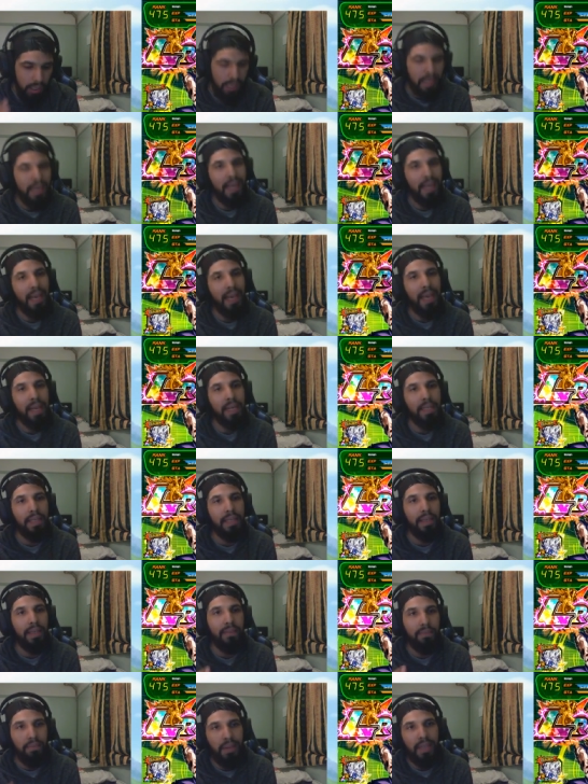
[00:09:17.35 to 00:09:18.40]
clearly
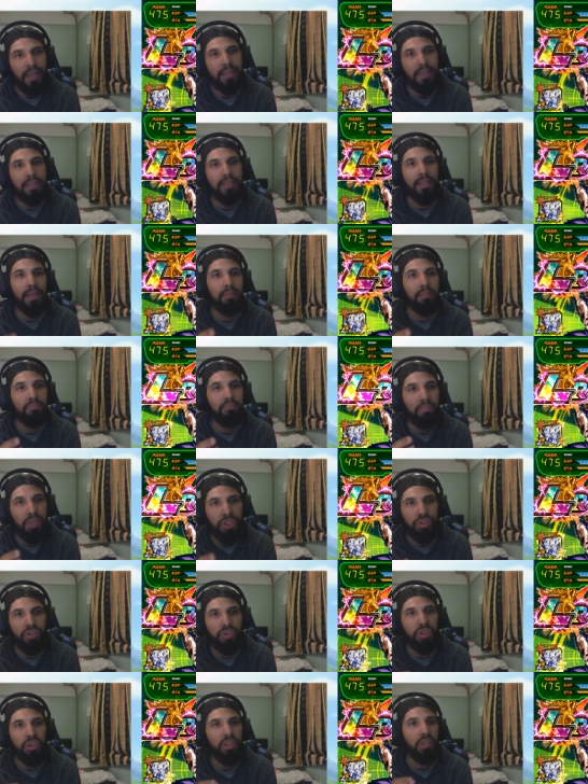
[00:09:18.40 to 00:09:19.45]
events and
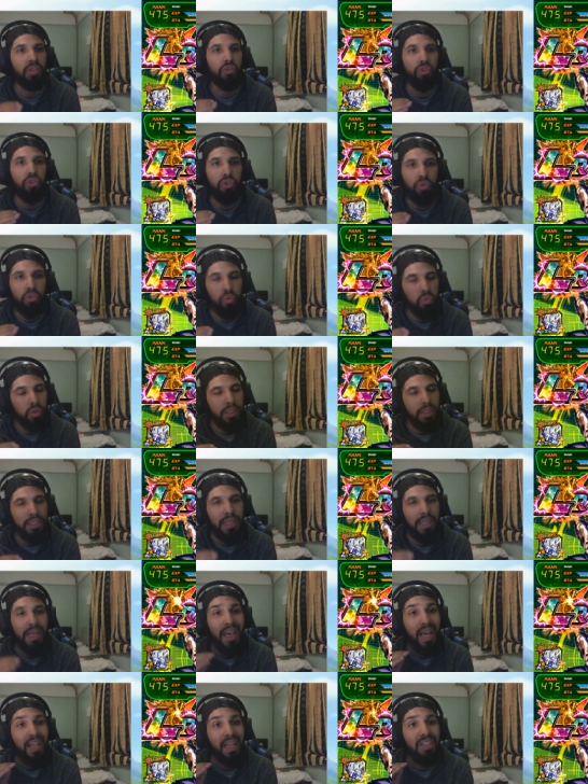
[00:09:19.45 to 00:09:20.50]
missions and stories
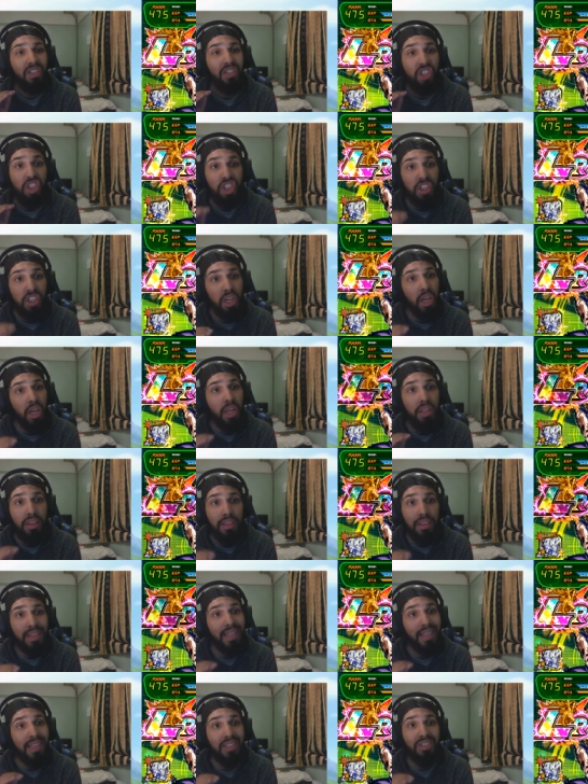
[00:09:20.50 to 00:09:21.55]
and certain
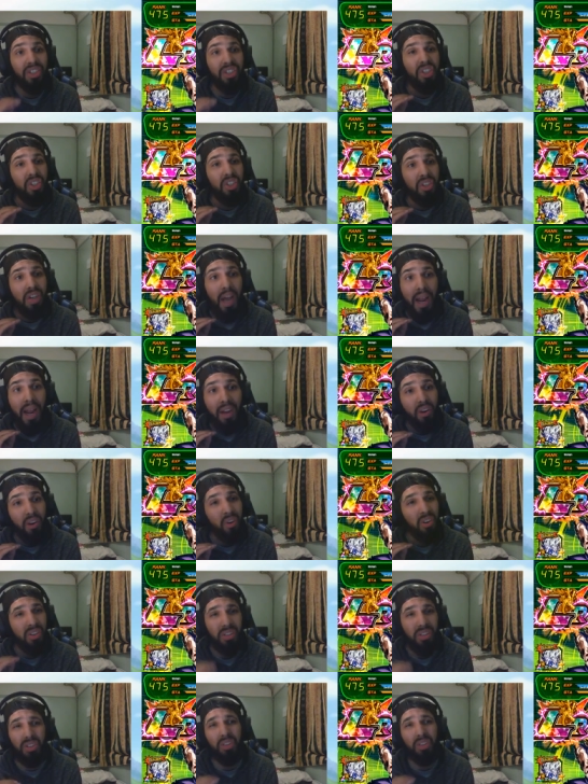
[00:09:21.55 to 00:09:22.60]
things you cannot
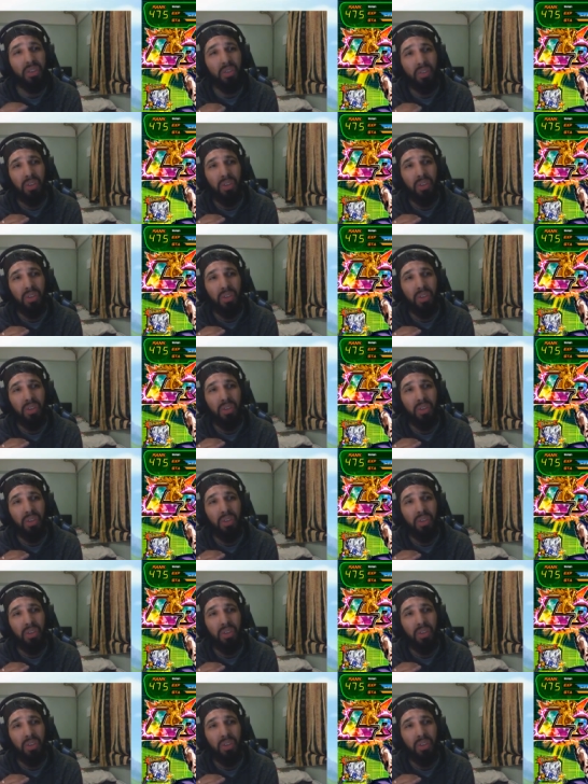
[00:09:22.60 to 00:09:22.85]
do